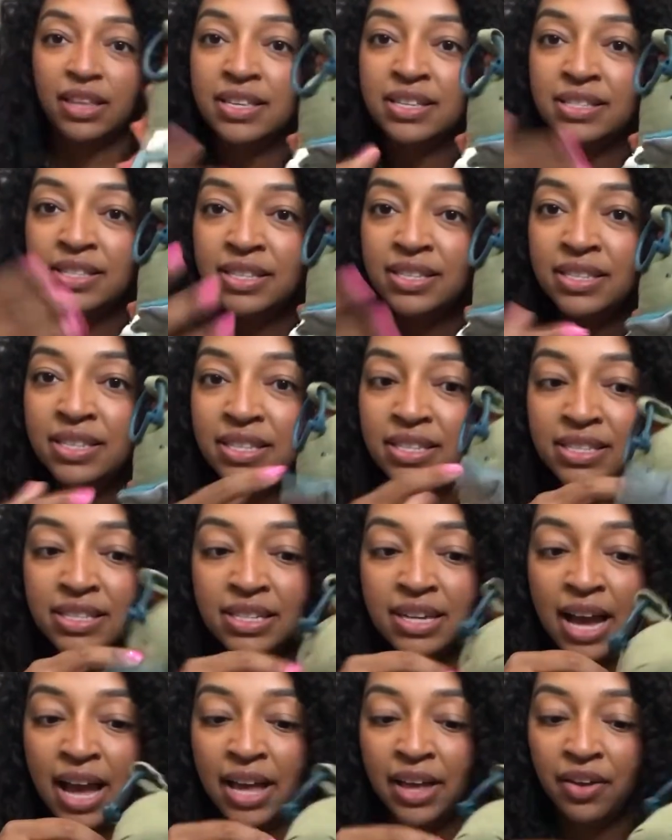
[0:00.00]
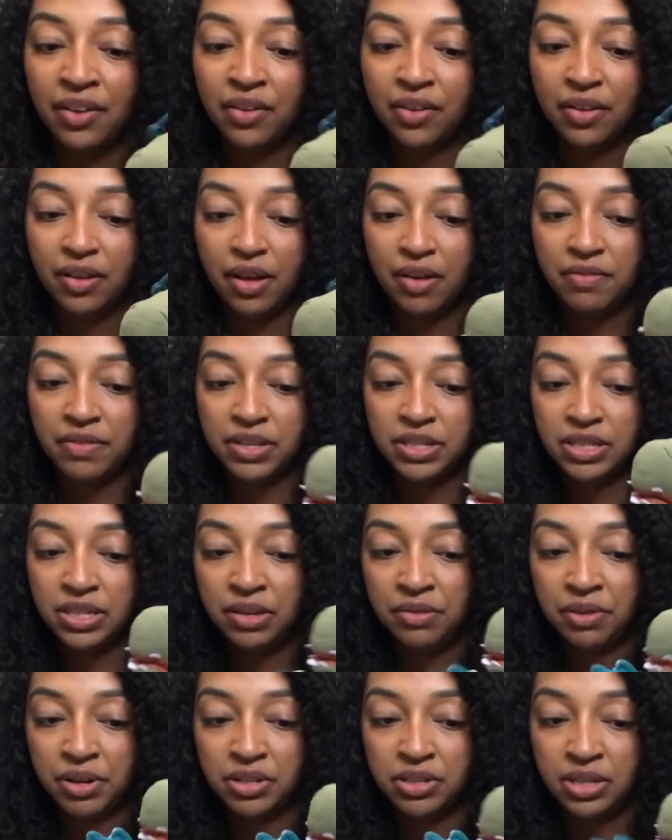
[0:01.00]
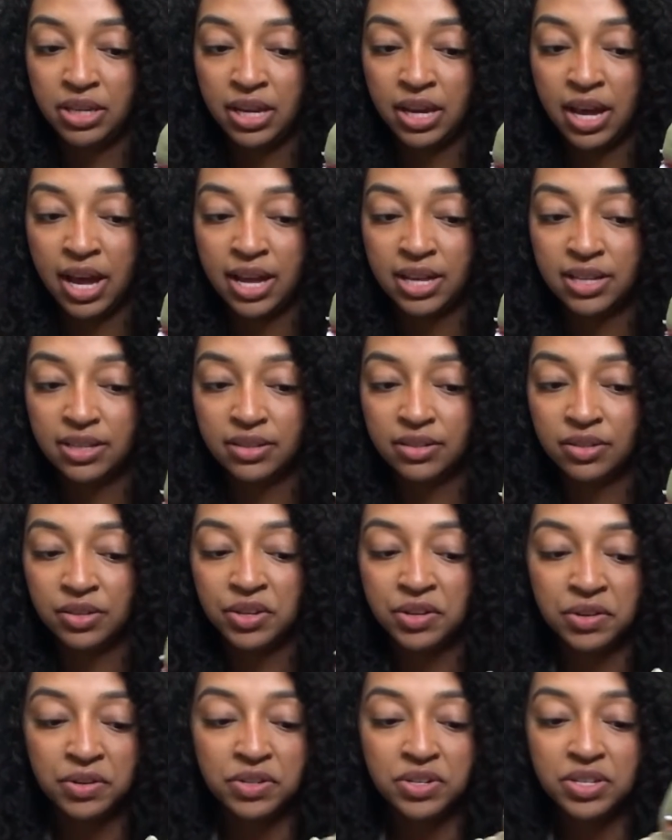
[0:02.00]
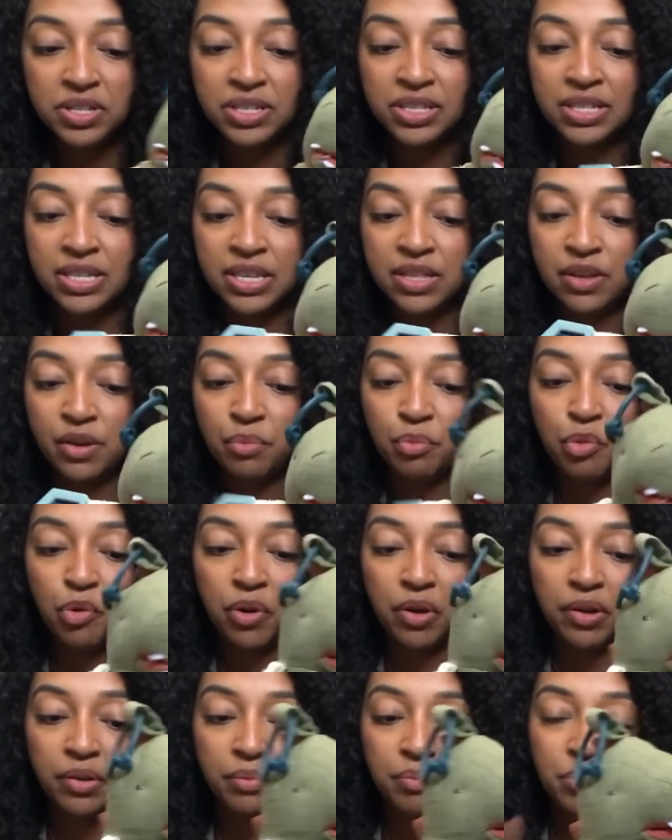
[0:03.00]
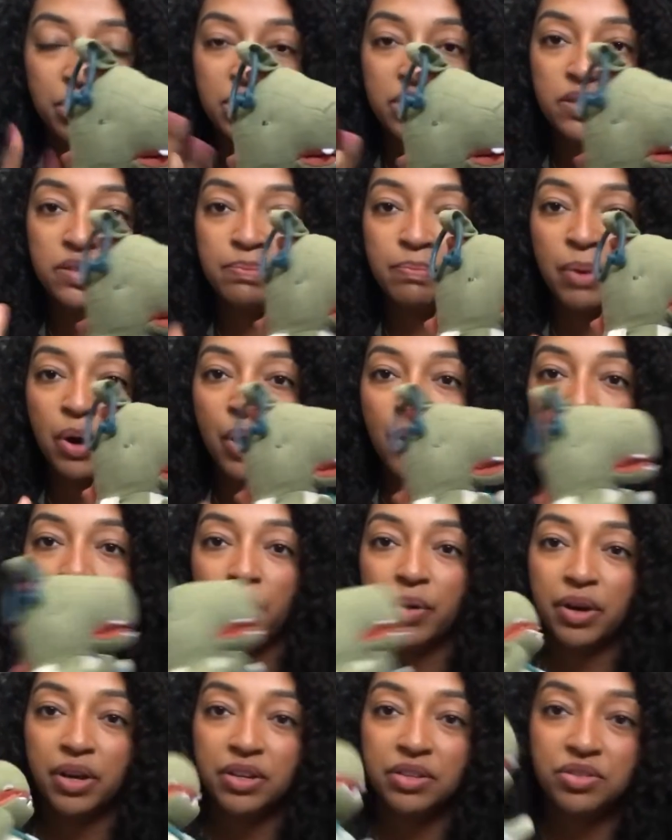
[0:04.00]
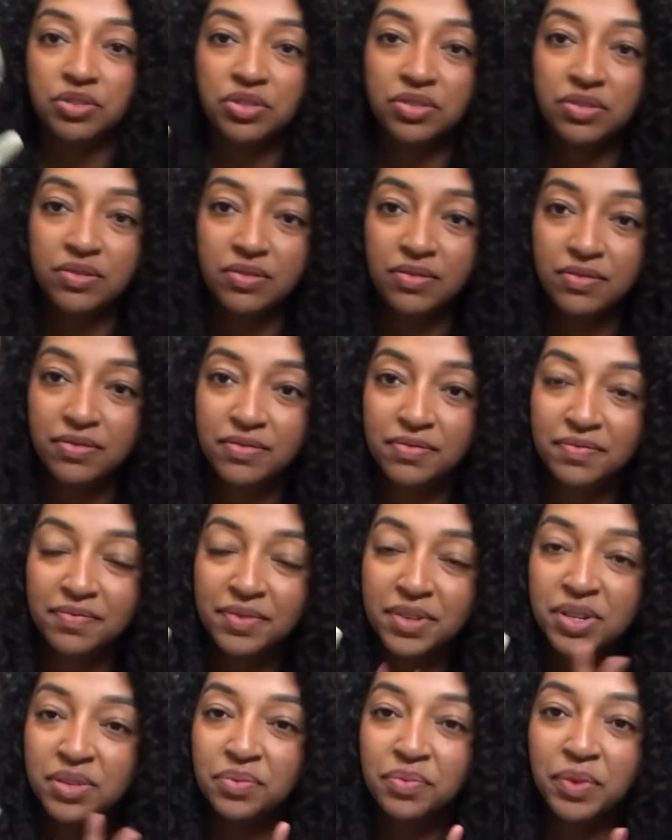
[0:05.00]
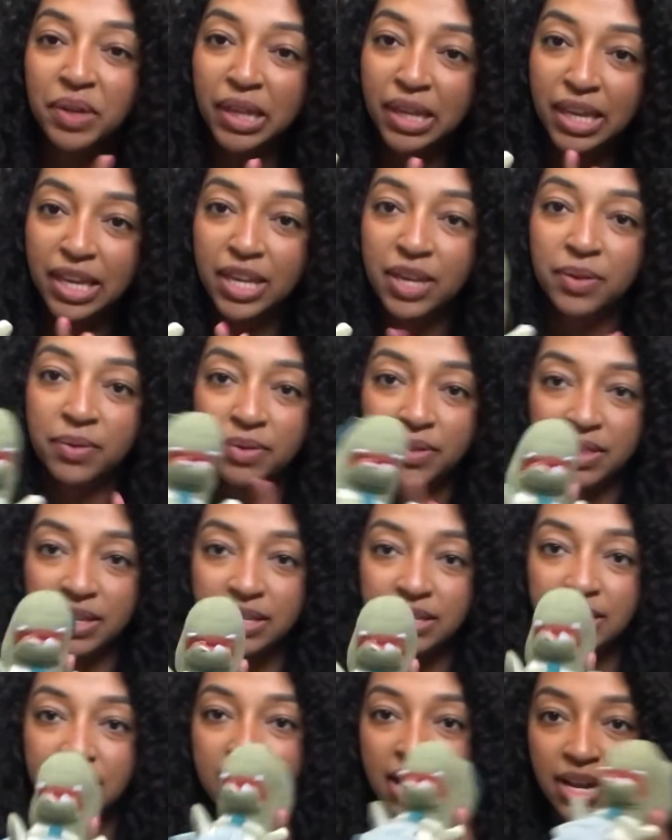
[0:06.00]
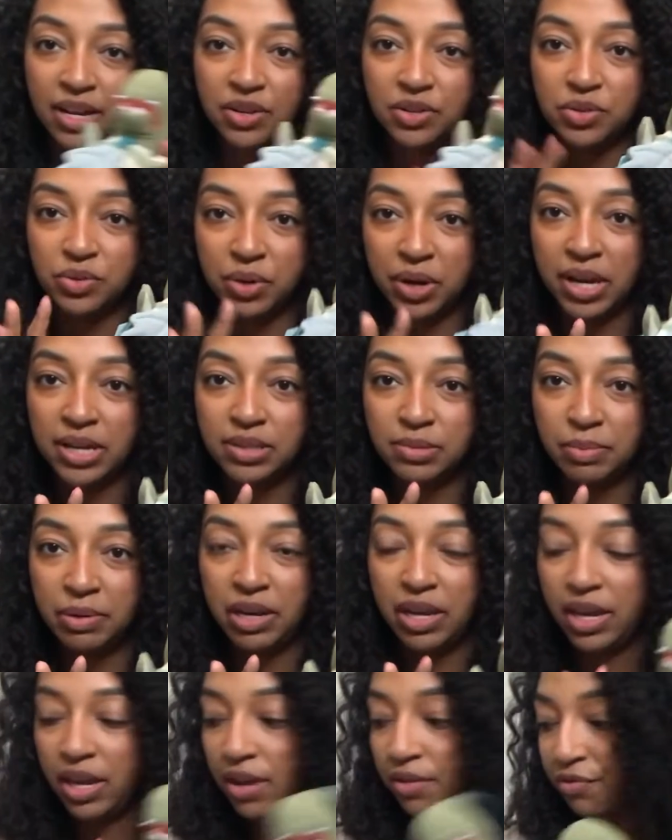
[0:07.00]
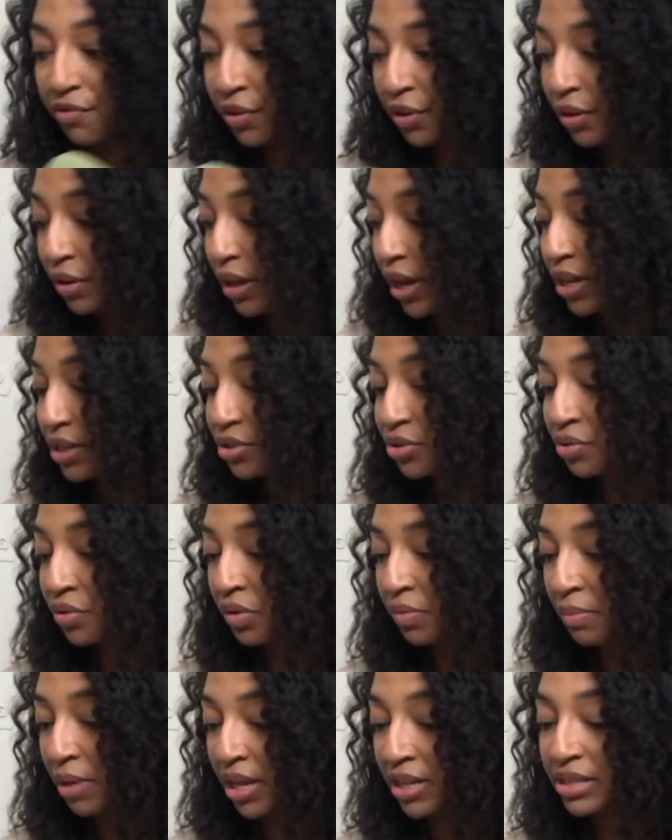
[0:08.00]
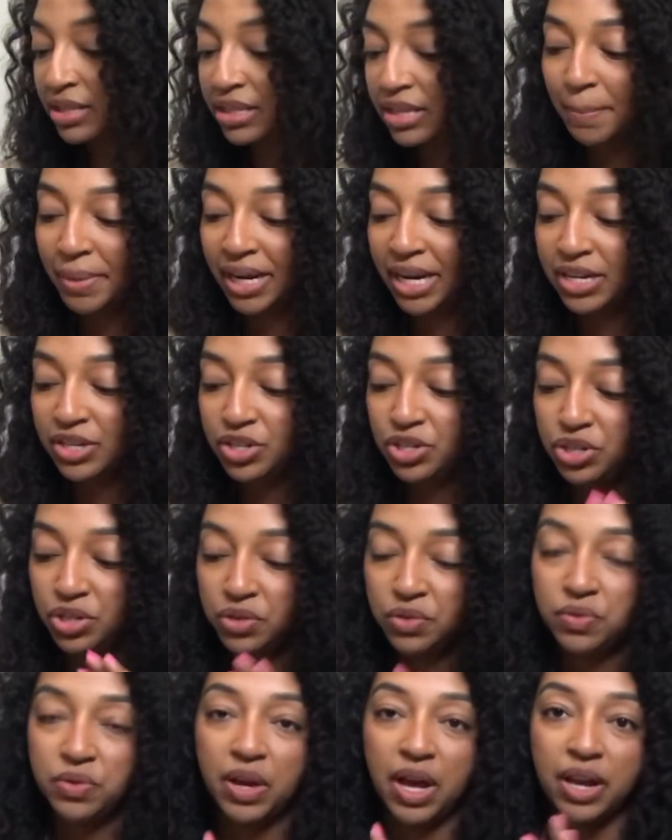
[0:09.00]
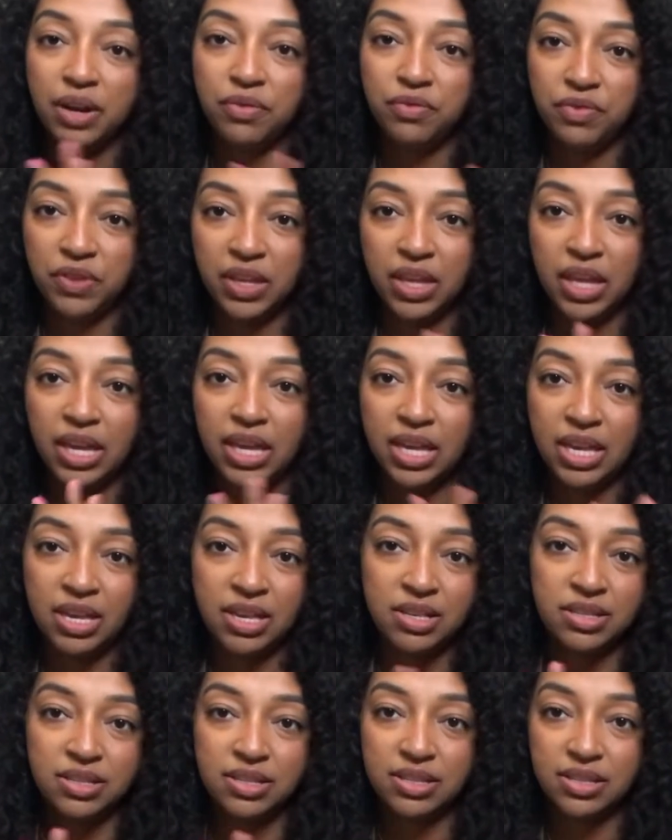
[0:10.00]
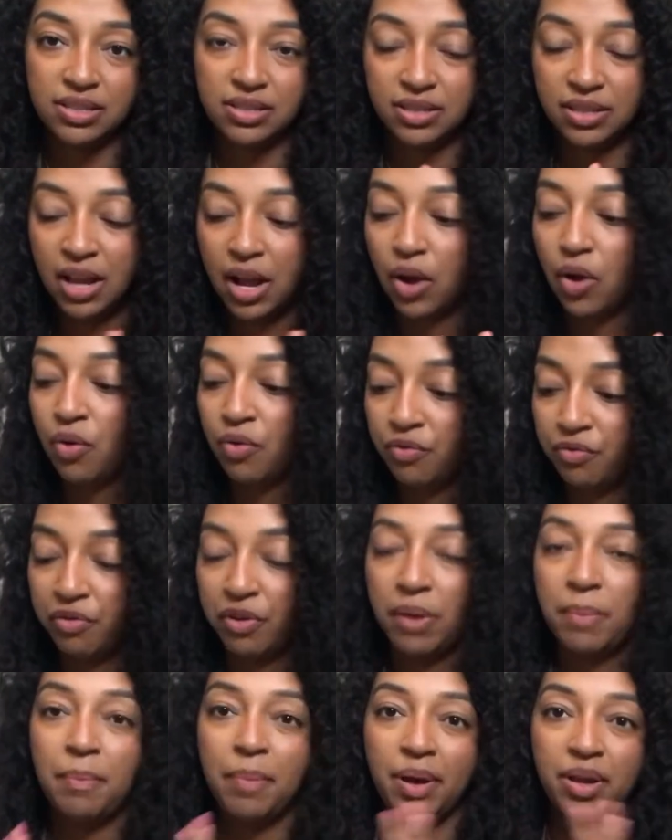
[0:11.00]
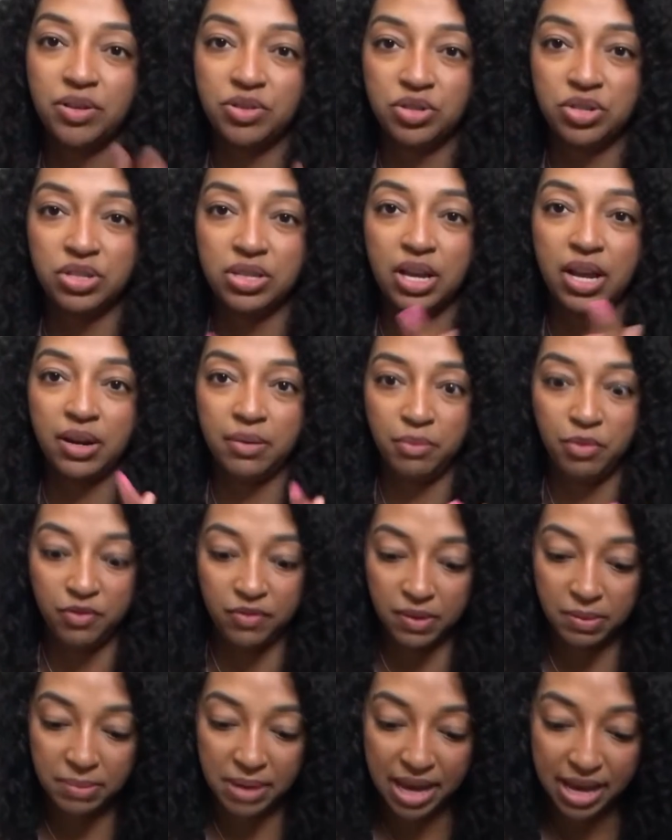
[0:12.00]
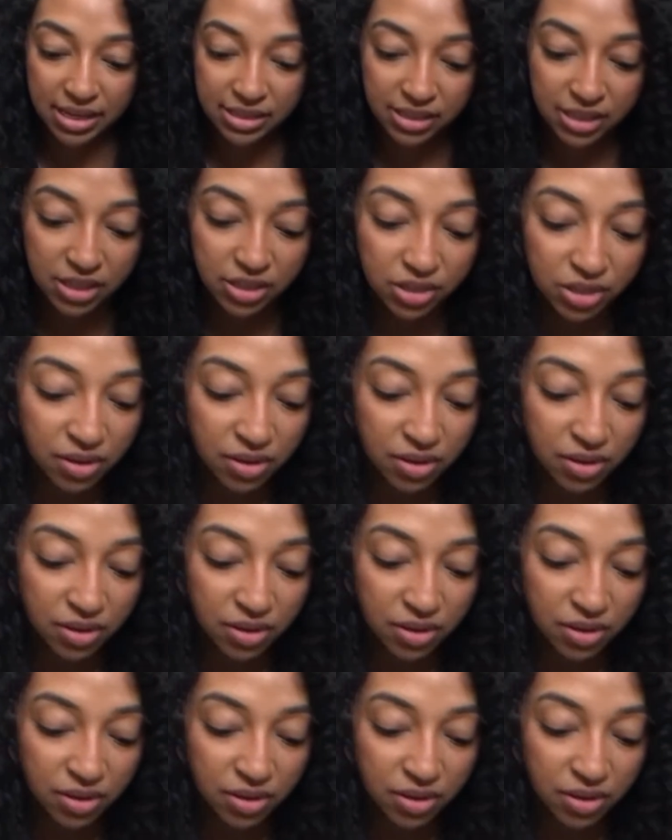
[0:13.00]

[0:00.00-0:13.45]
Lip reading: This is the style of Itsy Ritzy, guys. So you can just see they're more bespoke, just really cute. This dinosaur has been a hit for the last 3 months, but I do kind of feel like he's not over it, but just kind of moving past it.